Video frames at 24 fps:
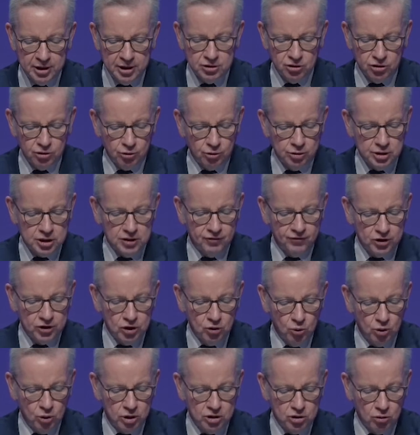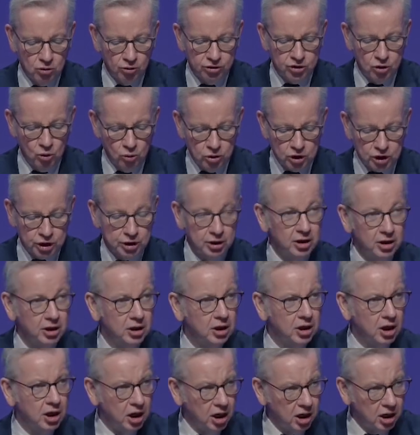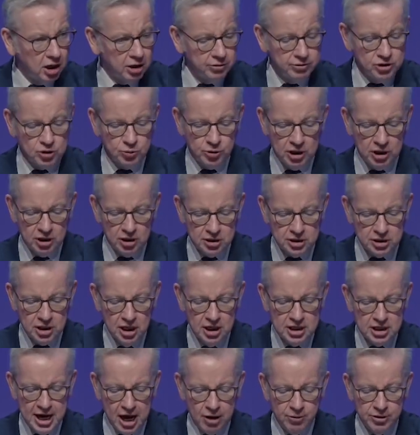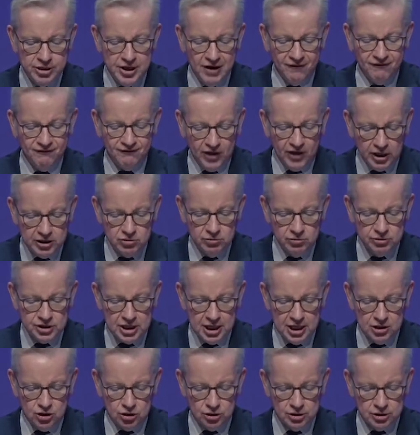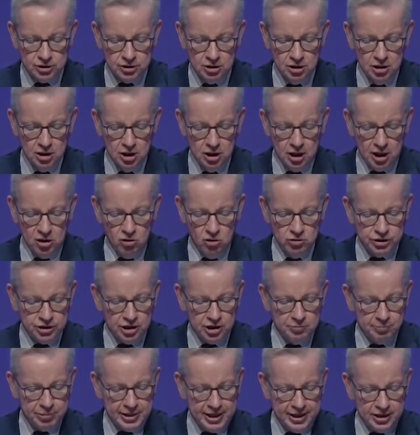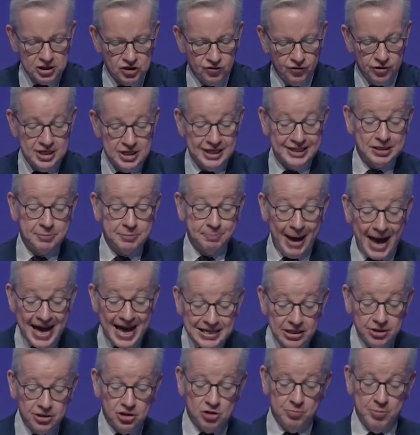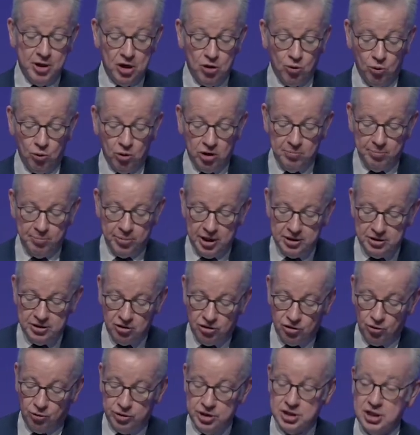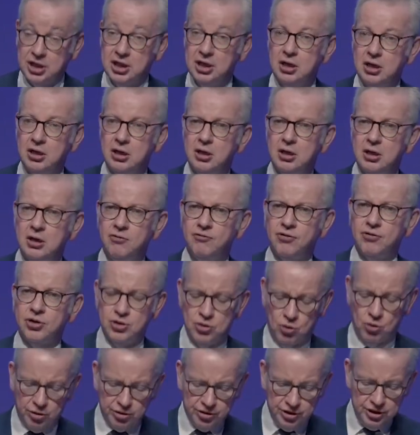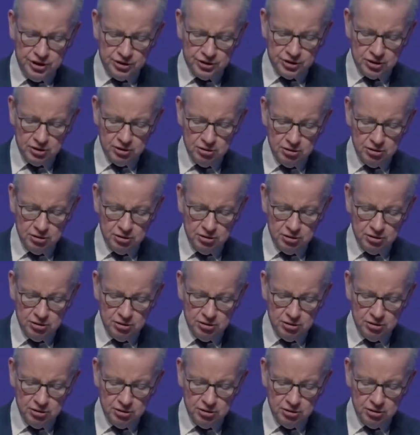authority for York and North Yorkshire are, as we heard, now in their final stages, alongside plans for an expanded mayoral combined authority for the North East.